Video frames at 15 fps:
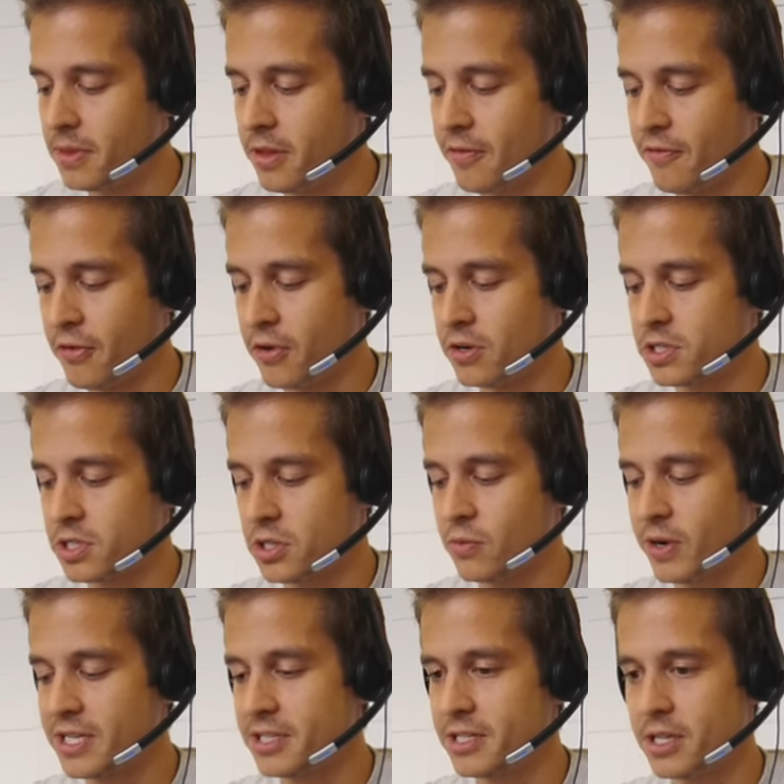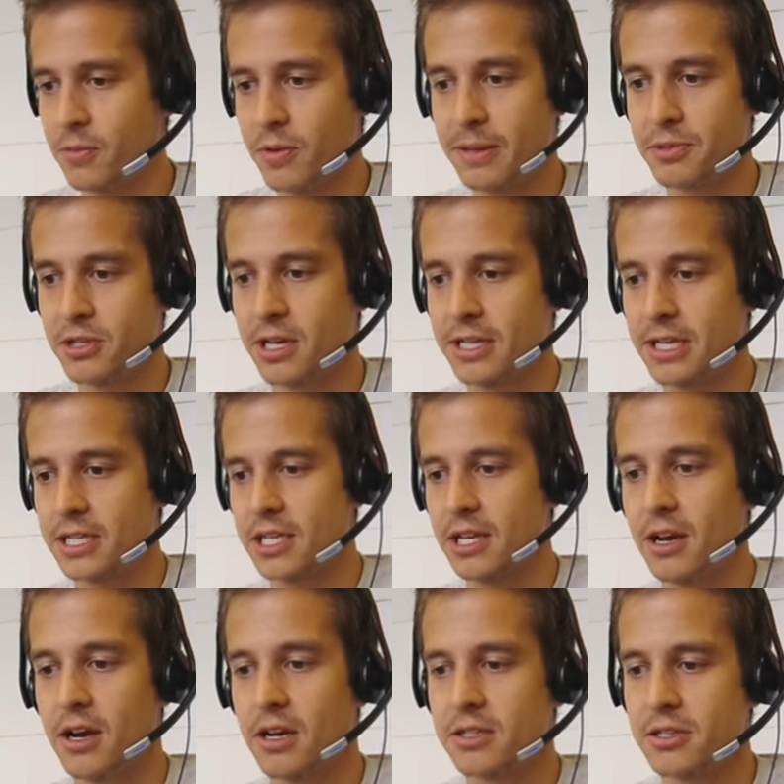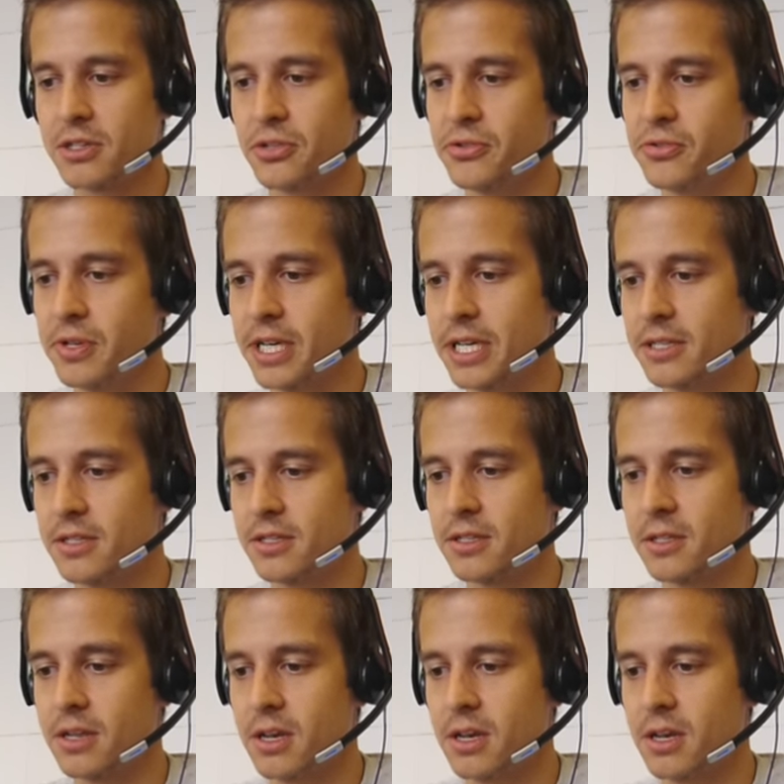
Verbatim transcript: the first question the website actually asks you is,